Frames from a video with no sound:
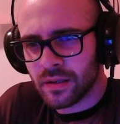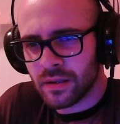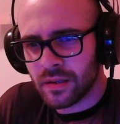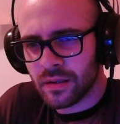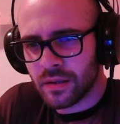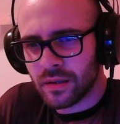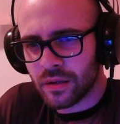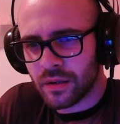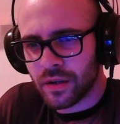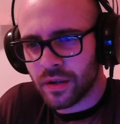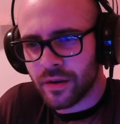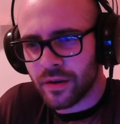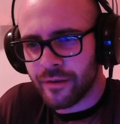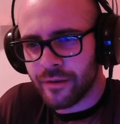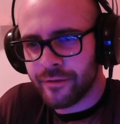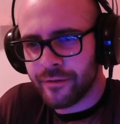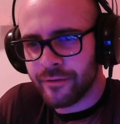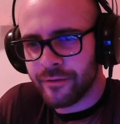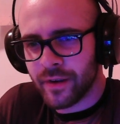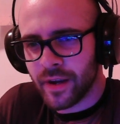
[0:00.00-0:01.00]
Look at her
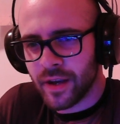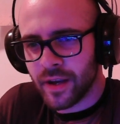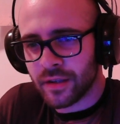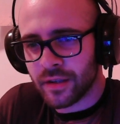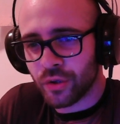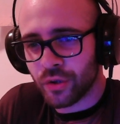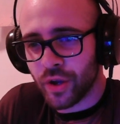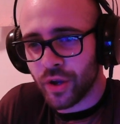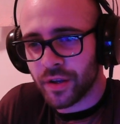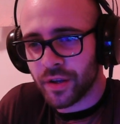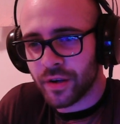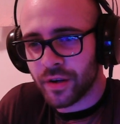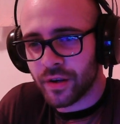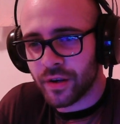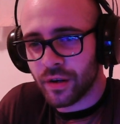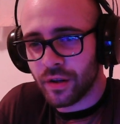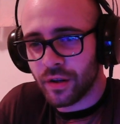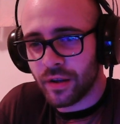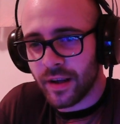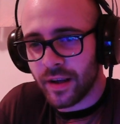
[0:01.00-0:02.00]
face, look at
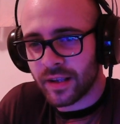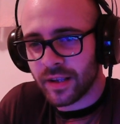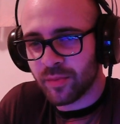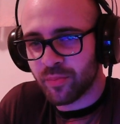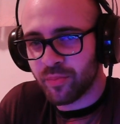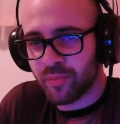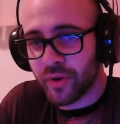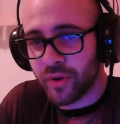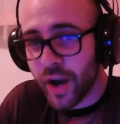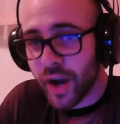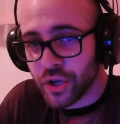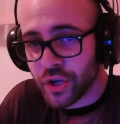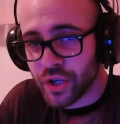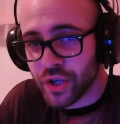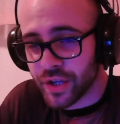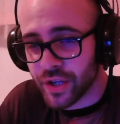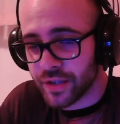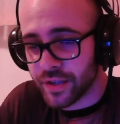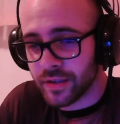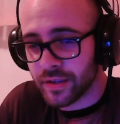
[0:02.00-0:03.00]
her
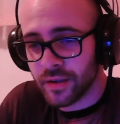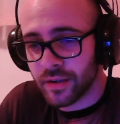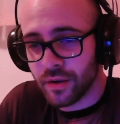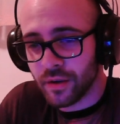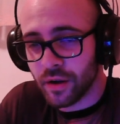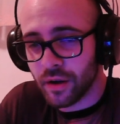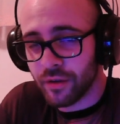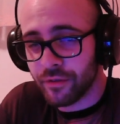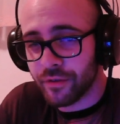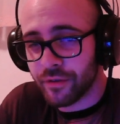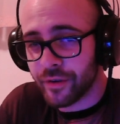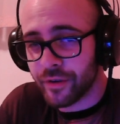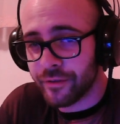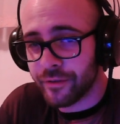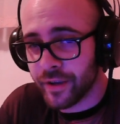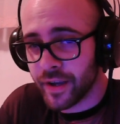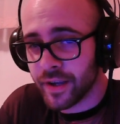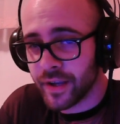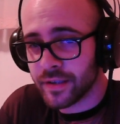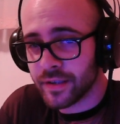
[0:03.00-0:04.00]
expression of her
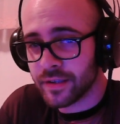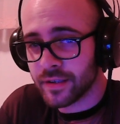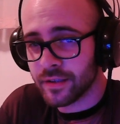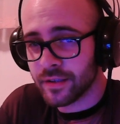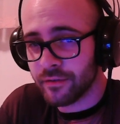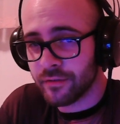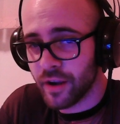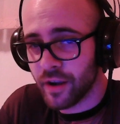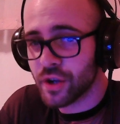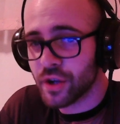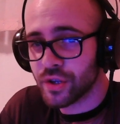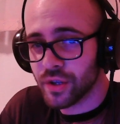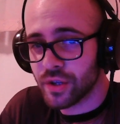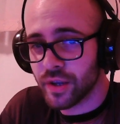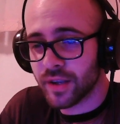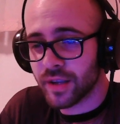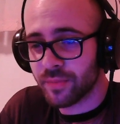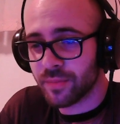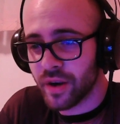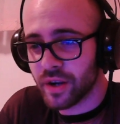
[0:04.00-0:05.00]
face, facial
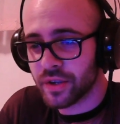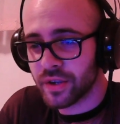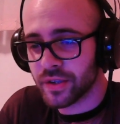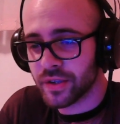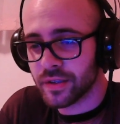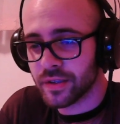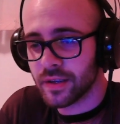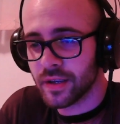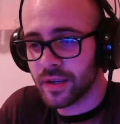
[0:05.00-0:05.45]
expression.